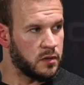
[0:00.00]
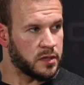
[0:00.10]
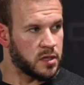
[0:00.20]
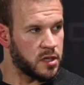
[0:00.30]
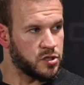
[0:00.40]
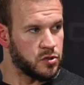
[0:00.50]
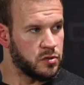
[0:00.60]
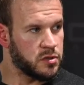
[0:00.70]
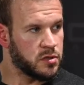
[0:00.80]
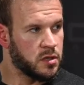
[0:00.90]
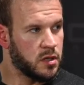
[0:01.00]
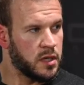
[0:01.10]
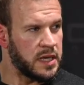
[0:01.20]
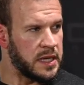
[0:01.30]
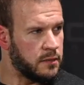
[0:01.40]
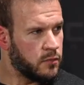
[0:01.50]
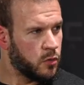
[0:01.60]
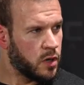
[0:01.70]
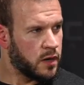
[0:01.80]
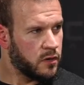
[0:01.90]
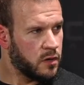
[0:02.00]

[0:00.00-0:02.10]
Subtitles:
like the juice, heme or whatever.